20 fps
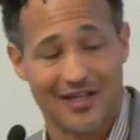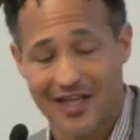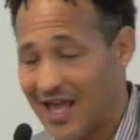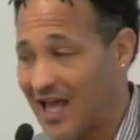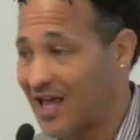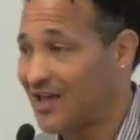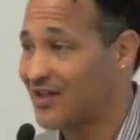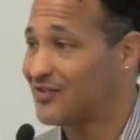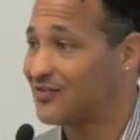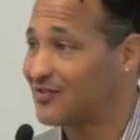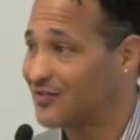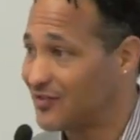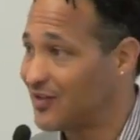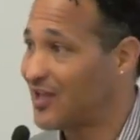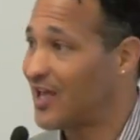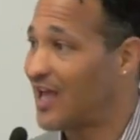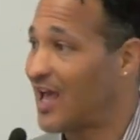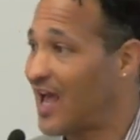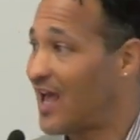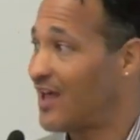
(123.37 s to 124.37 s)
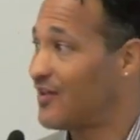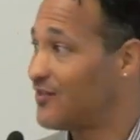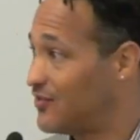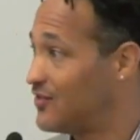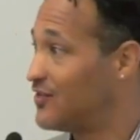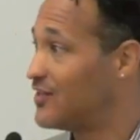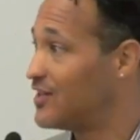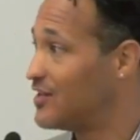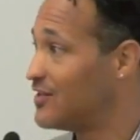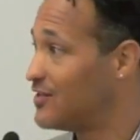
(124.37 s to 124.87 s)
has
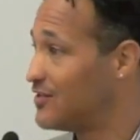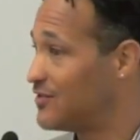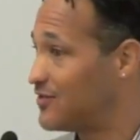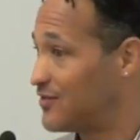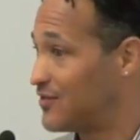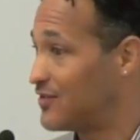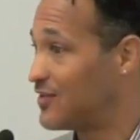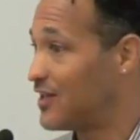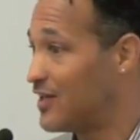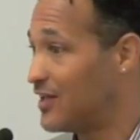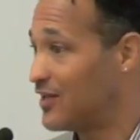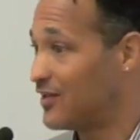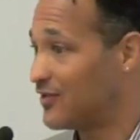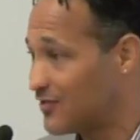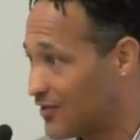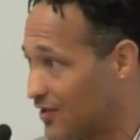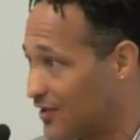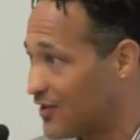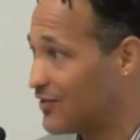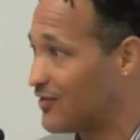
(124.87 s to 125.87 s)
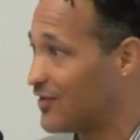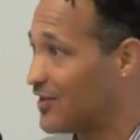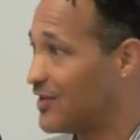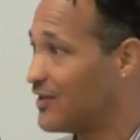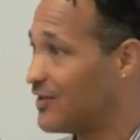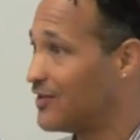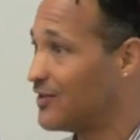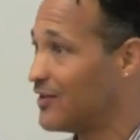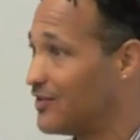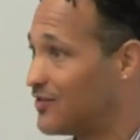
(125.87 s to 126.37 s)
has these things and is
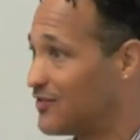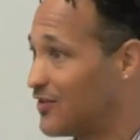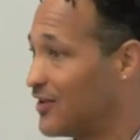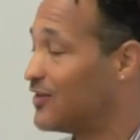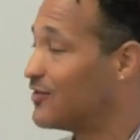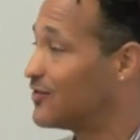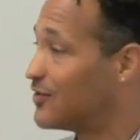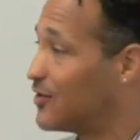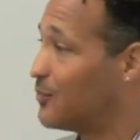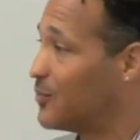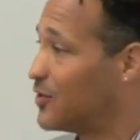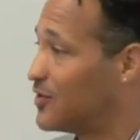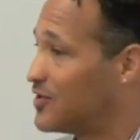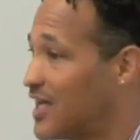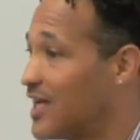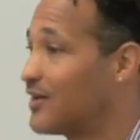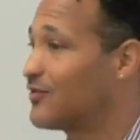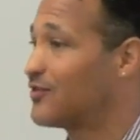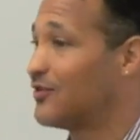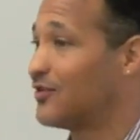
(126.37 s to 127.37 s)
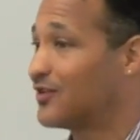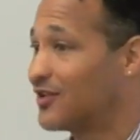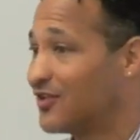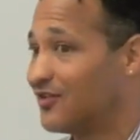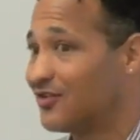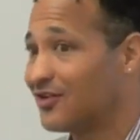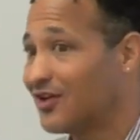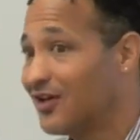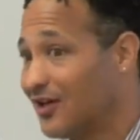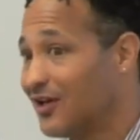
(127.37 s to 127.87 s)
eating these things to protect her,
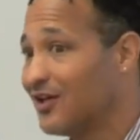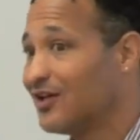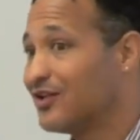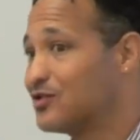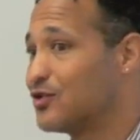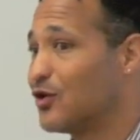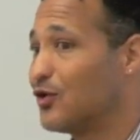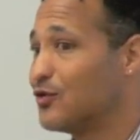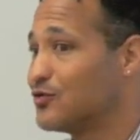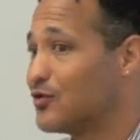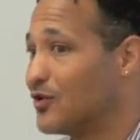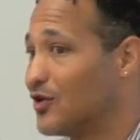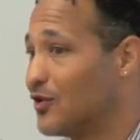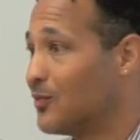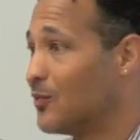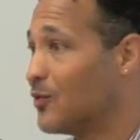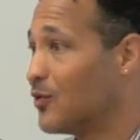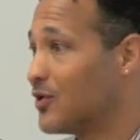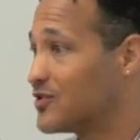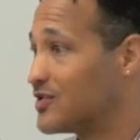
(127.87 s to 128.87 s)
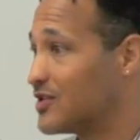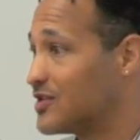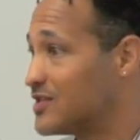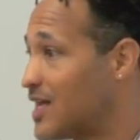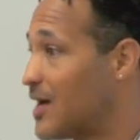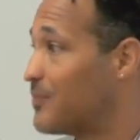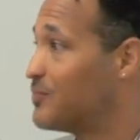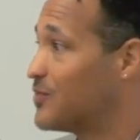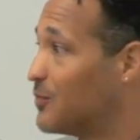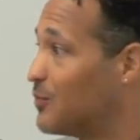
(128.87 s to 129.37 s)
because children are more
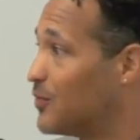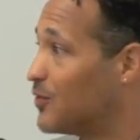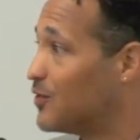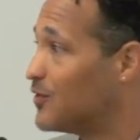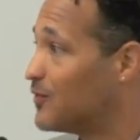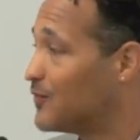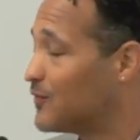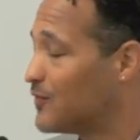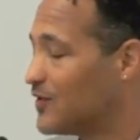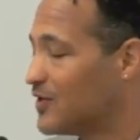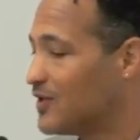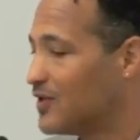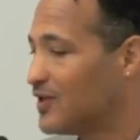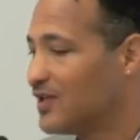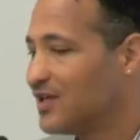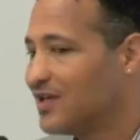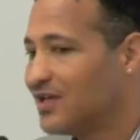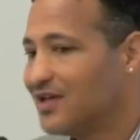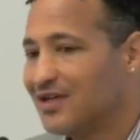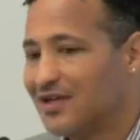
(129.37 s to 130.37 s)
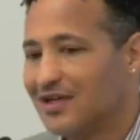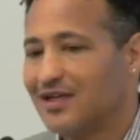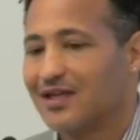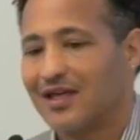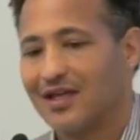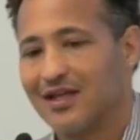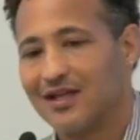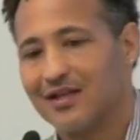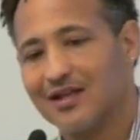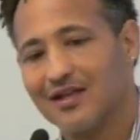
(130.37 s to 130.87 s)
susceptible.
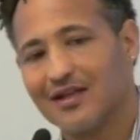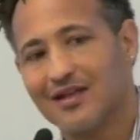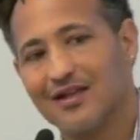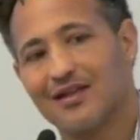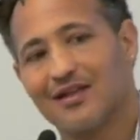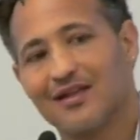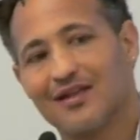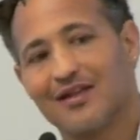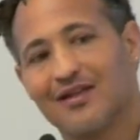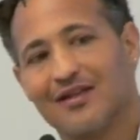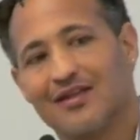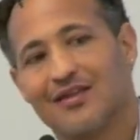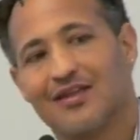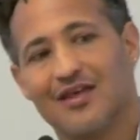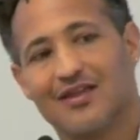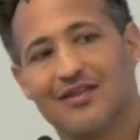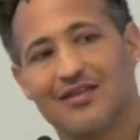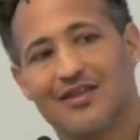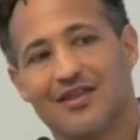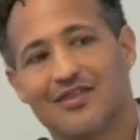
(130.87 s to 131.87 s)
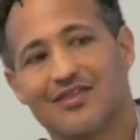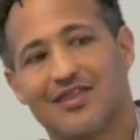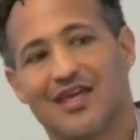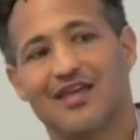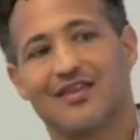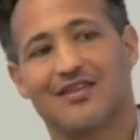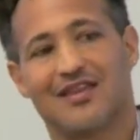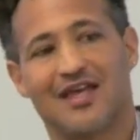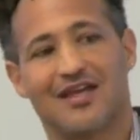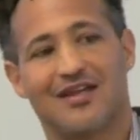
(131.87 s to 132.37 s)
And the the
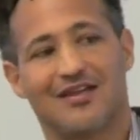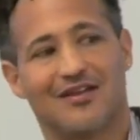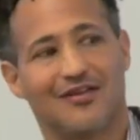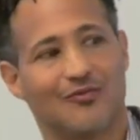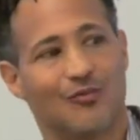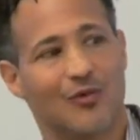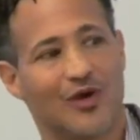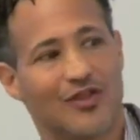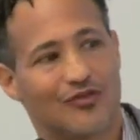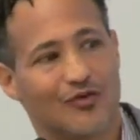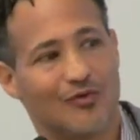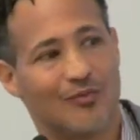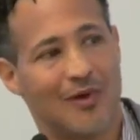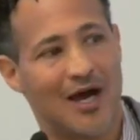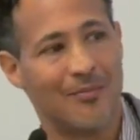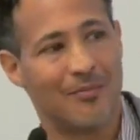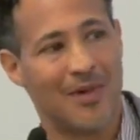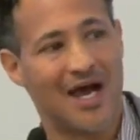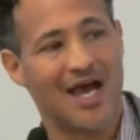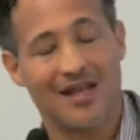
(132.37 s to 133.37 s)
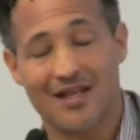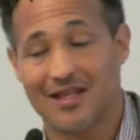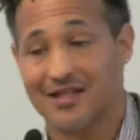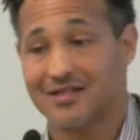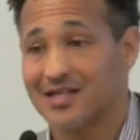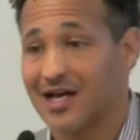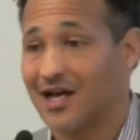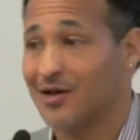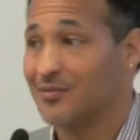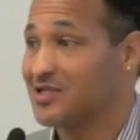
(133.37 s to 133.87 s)
thing that went through my mind at
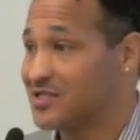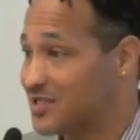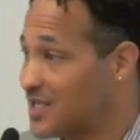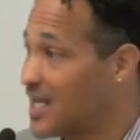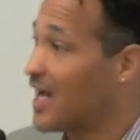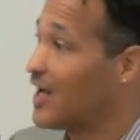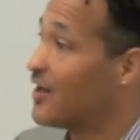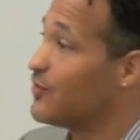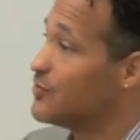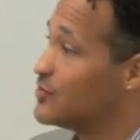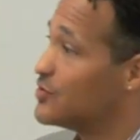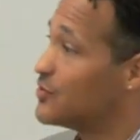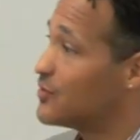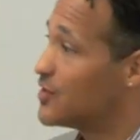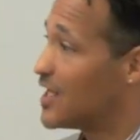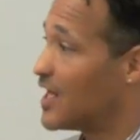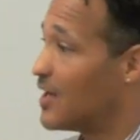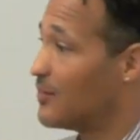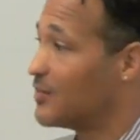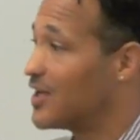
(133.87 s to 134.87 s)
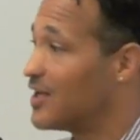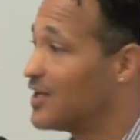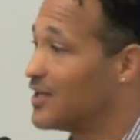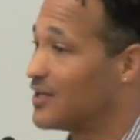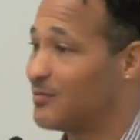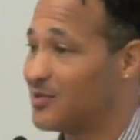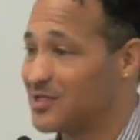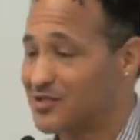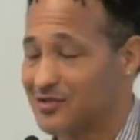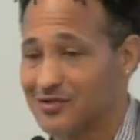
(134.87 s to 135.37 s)
the time is, yeah, I'll do that. I'm getting
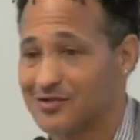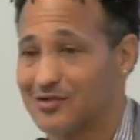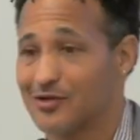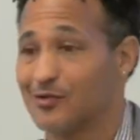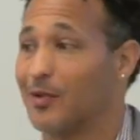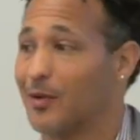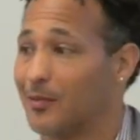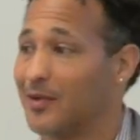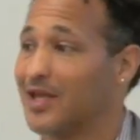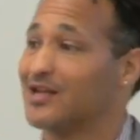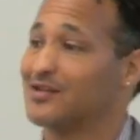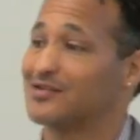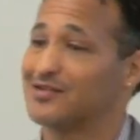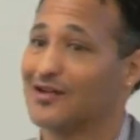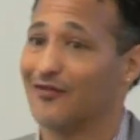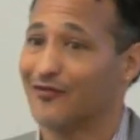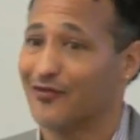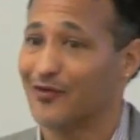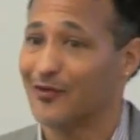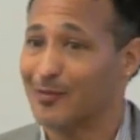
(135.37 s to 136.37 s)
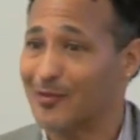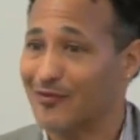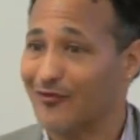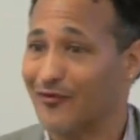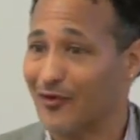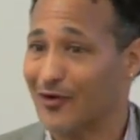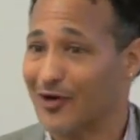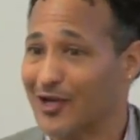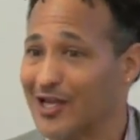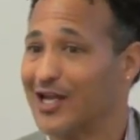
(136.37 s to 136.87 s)
the miso soup. I'm getting some from
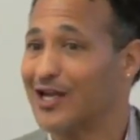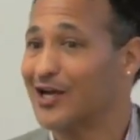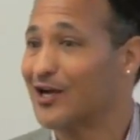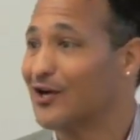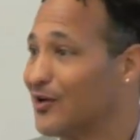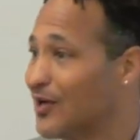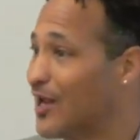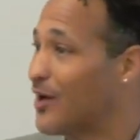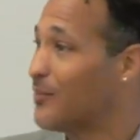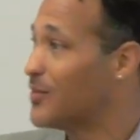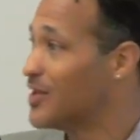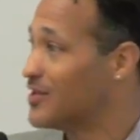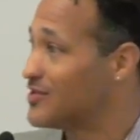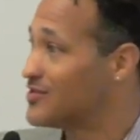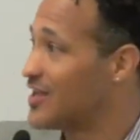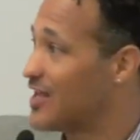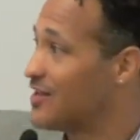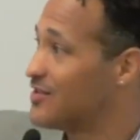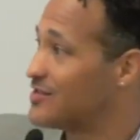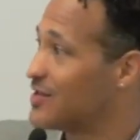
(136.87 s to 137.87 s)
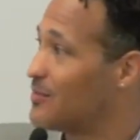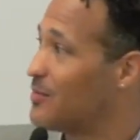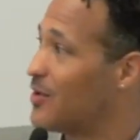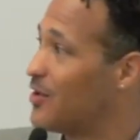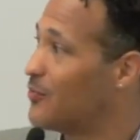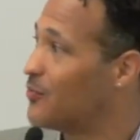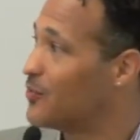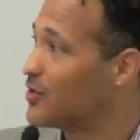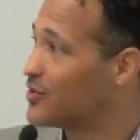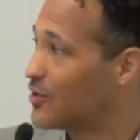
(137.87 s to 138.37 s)
for here, and I'm going to send some
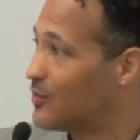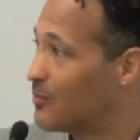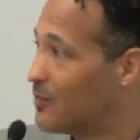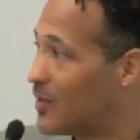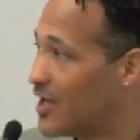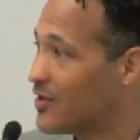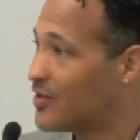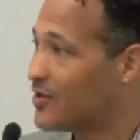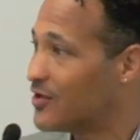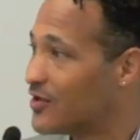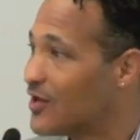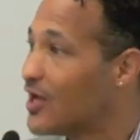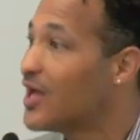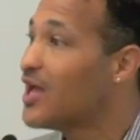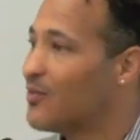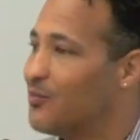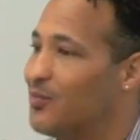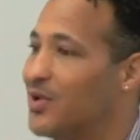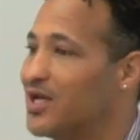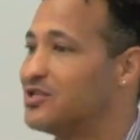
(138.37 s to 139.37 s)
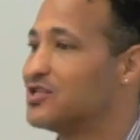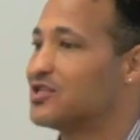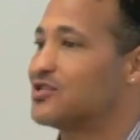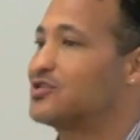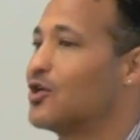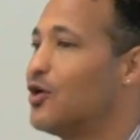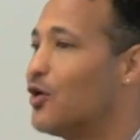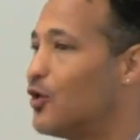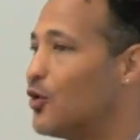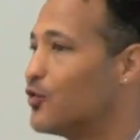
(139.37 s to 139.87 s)
home with her mother. But
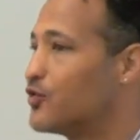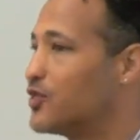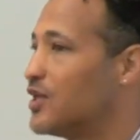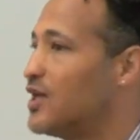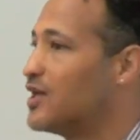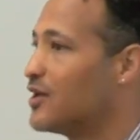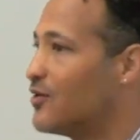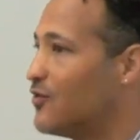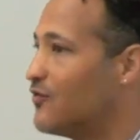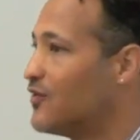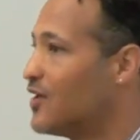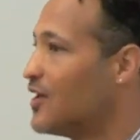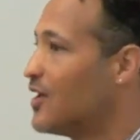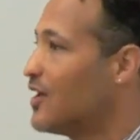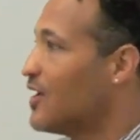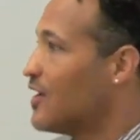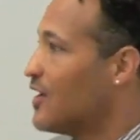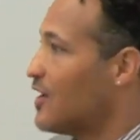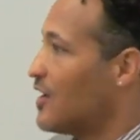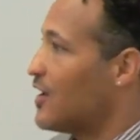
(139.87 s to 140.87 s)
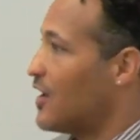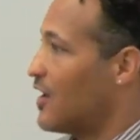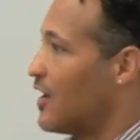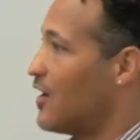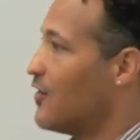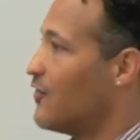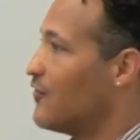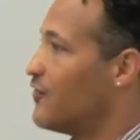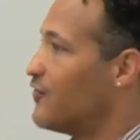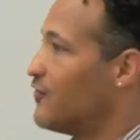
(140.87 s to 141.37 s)
just the whole thing of
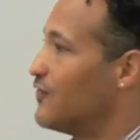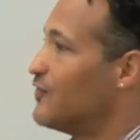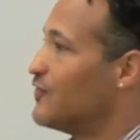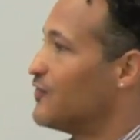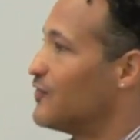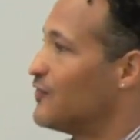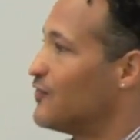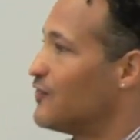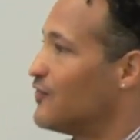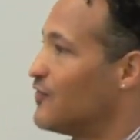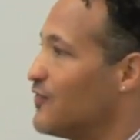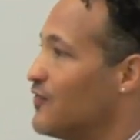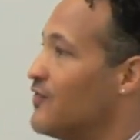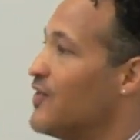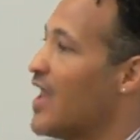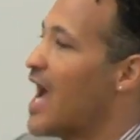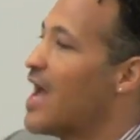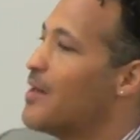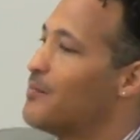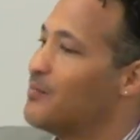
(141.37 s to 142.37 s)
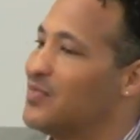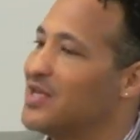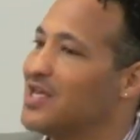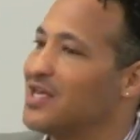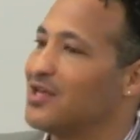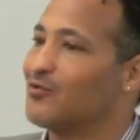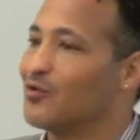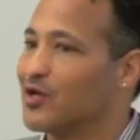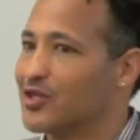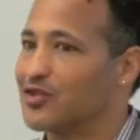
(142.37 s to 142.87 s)
of not
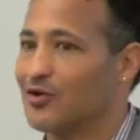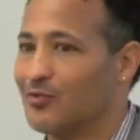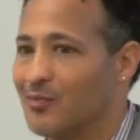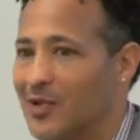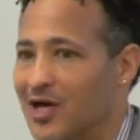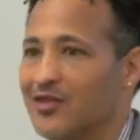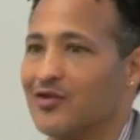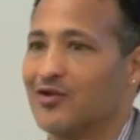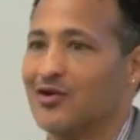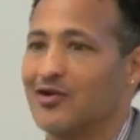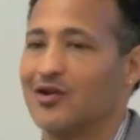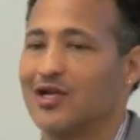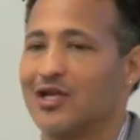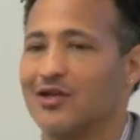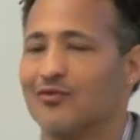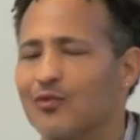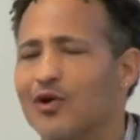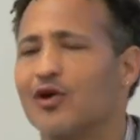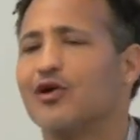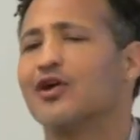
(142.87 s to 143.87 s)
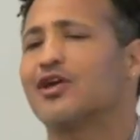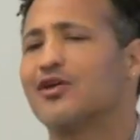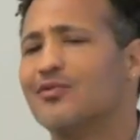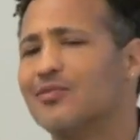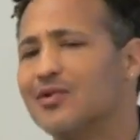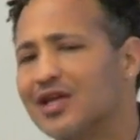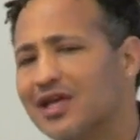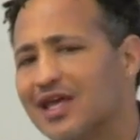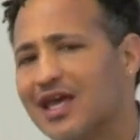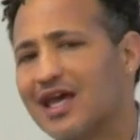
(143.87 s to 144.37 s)
being with her mother, and we're in
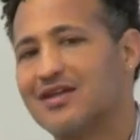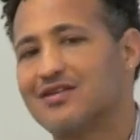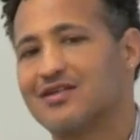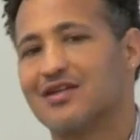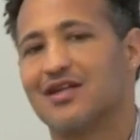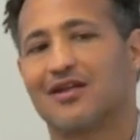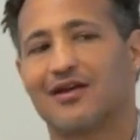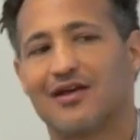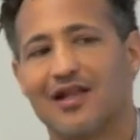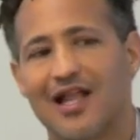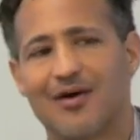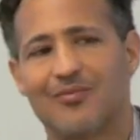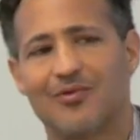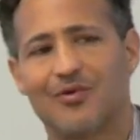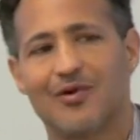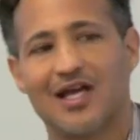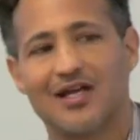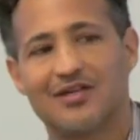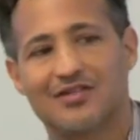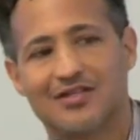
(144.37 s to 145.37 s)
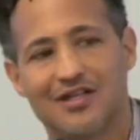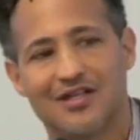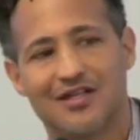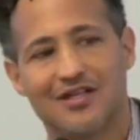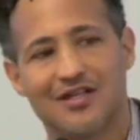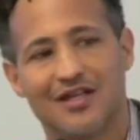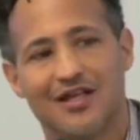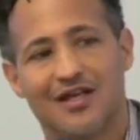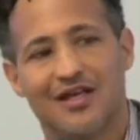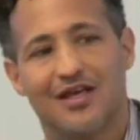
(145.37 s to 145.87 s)
communication and
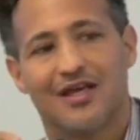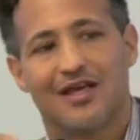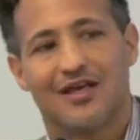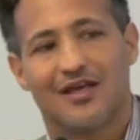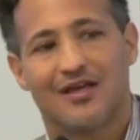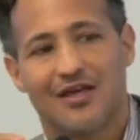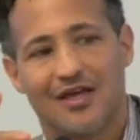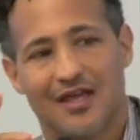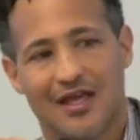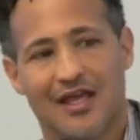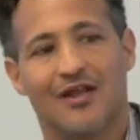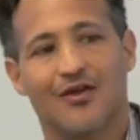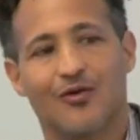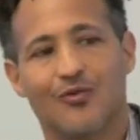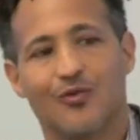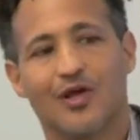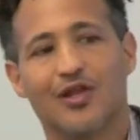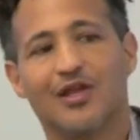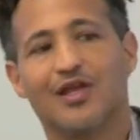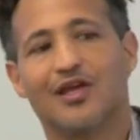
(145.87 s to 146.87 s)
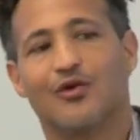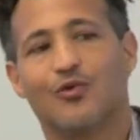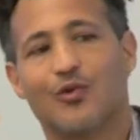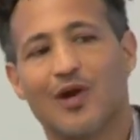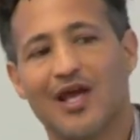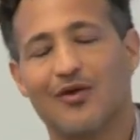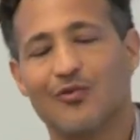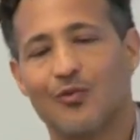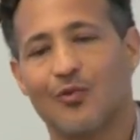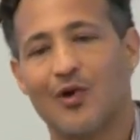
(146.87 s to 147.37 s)
collaboration in a really
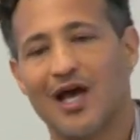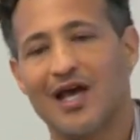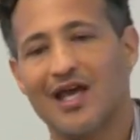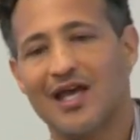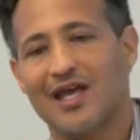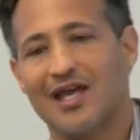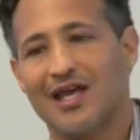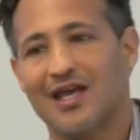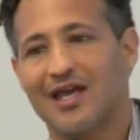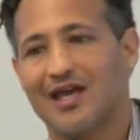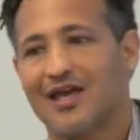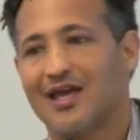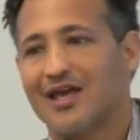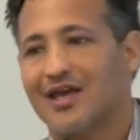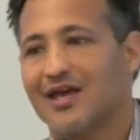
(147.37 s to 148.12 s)
great way.